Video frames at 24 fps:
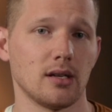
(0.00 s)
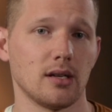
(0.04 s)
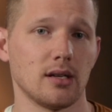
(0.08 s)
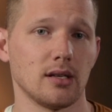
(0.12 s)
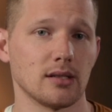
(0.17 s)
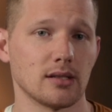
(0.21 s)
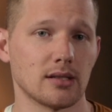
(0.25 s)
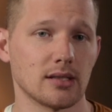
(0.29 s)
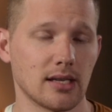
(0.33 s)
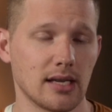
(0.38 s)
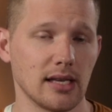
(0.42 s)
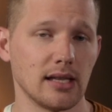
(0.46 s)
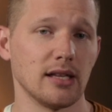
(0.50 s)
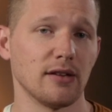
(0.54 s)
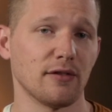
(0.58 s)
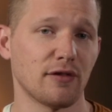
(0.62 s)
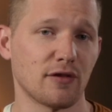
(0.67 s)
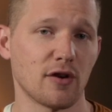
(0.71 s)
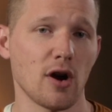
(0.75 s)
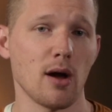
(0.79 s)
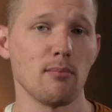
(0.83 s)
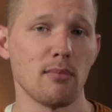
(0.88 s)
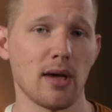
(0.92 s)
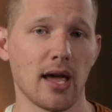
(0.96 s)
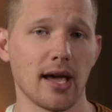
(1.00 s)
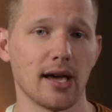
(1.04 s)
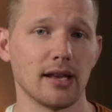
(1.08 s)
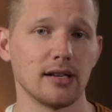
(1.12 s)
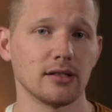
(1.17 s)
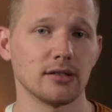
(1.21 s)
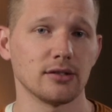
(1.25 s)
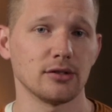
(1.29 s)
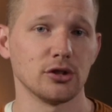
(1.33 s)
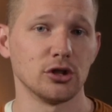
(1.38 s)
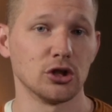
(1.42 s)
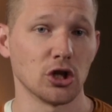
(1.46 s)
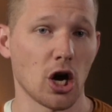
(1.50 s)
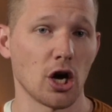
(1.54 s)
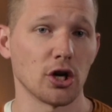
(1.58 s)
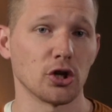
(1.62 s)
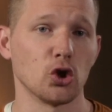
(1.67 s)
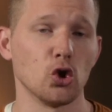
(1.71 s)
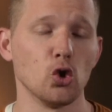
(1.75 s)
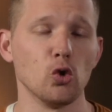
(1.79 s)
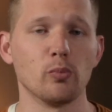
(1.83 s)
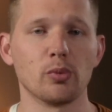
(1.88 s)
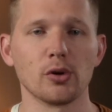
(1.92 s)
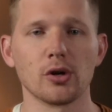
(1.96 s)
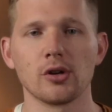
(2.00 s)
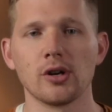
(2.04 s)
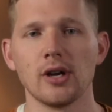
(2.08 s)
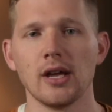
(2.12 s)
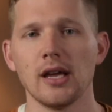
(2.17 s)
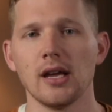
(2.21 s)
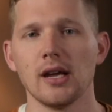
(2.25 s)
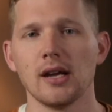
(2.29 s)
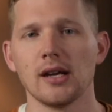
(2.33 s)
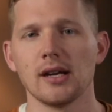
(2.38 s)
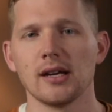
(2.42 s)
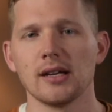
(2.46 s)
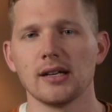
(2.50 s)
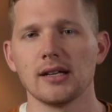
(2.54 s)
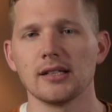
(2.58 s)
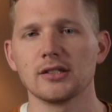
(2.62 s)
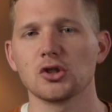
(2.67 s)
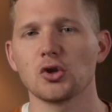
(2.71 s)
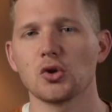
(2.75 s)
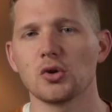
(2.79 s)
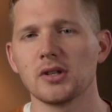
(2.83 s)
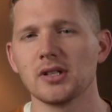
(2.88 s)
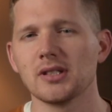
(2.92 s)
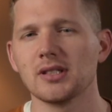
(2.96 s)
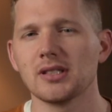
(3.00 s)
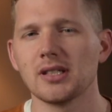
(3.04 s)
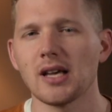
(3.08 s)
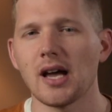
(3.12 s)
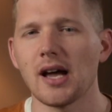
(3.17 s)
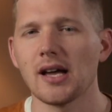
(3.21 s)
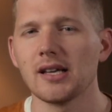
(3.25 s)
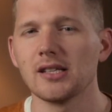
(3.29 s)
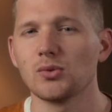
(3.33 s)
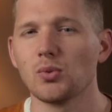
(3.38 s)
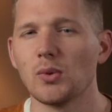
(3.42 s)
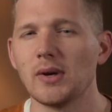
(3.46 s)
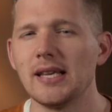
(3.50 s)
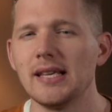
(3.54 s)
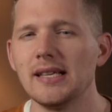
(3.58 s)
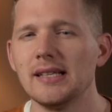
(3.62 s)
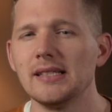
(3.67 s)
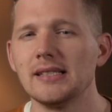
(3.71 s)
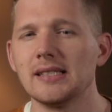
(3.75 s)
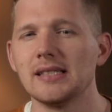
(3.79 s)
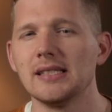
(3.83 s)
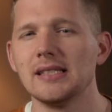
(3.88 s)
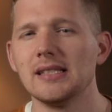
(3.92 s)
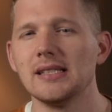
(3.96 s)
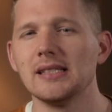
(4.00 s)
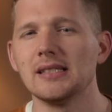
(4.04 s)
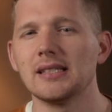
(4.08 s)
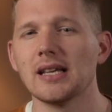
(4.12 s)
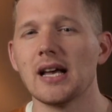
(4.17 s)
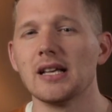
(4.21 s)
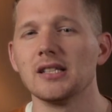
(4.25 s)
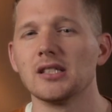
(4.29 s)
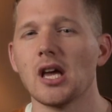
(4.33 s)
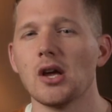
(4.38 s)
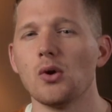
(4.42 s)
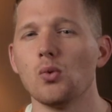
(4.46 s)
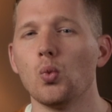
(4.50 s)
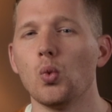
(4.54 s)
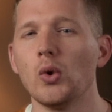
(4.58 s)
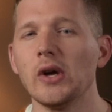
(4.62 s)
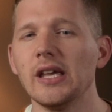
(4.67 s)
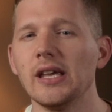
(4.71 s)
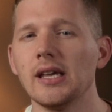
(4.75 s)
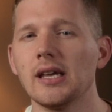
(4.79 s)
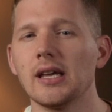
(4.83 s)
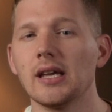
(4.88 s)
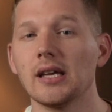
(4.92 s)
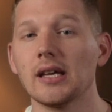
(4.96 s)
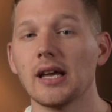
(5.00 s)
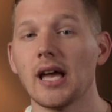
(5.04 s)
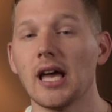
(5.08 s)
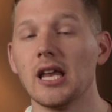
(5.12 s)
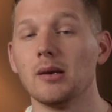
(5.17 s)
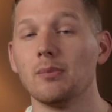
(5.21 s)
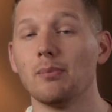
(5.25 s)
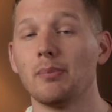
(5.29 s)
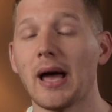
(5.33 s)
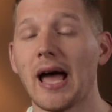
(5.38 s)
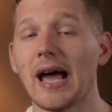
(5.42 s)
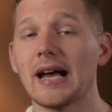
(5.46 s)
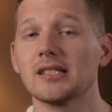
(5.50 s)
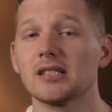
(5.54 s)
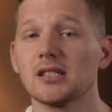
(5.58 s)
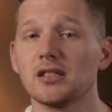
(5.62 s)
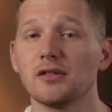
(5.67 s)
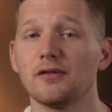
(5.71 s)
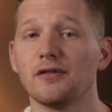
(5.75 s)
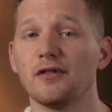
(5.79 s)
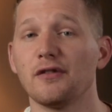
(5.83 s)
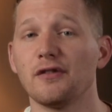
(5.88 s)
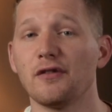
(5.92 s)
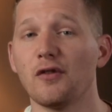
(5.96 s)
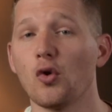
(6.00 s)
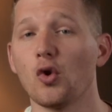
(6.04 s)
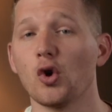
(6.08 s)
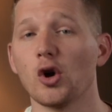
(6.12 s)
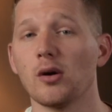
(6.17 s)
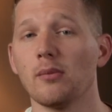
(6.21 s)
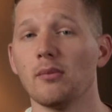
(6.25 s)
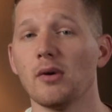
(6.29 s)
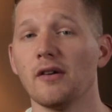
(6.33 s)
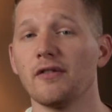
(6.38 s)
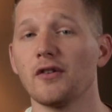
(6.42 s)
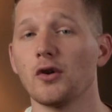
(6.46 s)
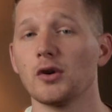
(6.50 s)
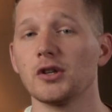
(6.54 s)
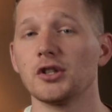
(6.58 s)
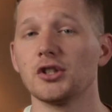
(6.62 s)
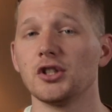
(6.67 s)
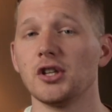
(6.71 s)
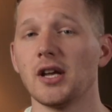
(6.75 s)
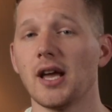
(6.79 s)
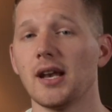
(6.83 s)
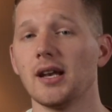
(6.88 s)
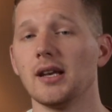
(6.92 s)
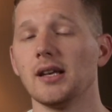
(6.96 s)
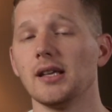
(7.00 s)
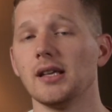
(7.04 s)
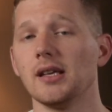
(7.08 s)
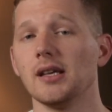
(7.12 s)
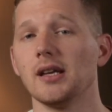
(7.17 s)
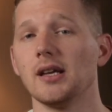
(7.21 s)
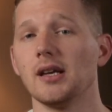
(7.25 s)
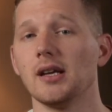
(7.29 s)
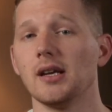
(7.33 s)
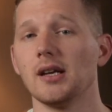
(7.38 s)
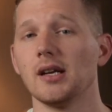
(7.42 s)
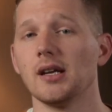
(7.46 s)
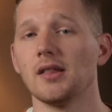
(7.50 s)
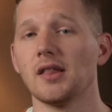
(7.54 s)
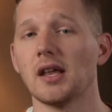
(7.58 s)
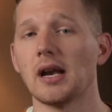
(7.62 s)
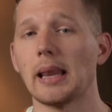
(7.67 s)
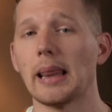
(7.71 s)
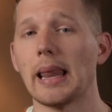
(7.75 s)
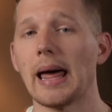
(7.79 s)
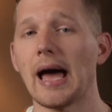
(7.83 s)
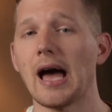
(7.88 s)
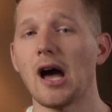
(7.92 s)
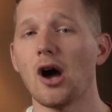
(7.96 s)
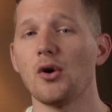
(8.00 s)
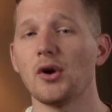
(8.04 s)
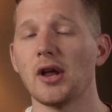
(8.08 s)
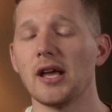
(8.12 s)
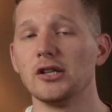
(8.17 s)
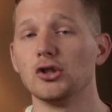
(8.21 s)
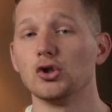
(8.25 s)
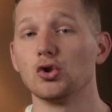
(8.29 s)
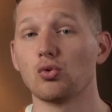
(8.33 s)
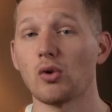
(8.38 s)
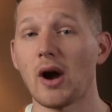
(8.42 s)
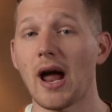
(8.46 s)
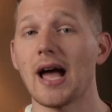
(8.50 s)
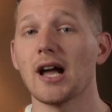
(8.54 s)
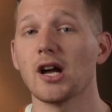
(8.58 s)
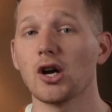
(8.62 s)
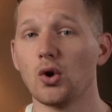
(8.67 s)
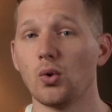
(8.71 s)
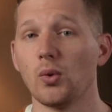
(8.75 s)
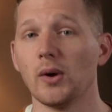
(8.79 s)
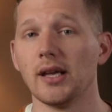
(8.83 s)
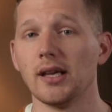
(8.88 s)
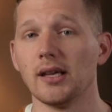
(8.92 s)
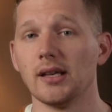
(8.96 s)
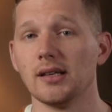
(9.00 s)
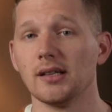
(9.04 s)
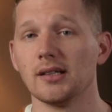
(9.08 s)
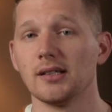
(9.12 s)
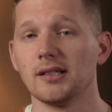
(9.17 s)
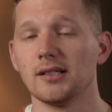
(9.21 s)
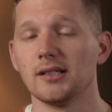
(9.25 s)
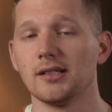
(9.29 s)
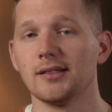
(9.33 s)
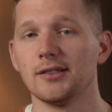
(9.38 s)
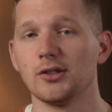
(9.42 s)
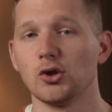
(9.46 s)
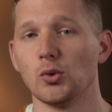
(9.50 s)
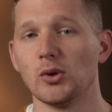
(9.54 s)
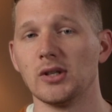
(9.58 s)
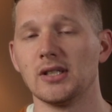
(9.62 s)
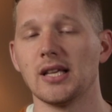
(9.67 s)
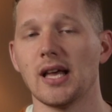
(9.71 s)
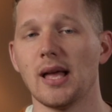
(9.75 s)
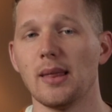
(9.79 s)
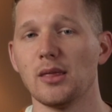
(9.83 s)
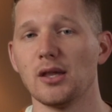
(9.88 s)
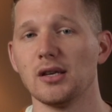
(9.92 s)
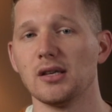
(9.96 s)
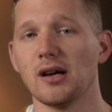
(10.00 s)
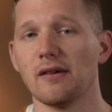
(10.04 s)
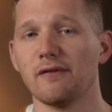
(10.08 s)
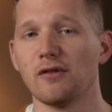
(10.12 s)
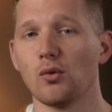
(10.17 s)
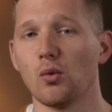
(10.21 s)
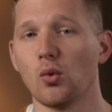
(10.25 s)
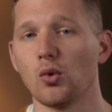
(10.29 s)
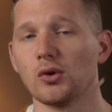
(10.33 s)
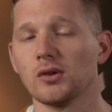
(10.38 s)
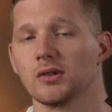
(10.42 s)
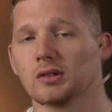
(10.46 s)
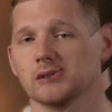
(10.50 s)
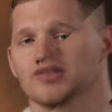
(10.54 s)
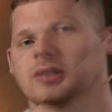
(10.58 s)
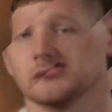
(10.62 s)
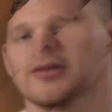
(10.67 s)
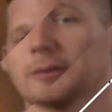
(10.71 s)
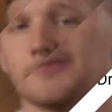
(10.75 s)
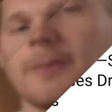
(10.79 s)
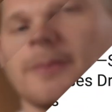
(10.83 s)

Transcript: Skillet frontman John Cooper has criticized what he sees as a weak and passive form of Christianity that allowed a drag queen to attend the Dove Awards.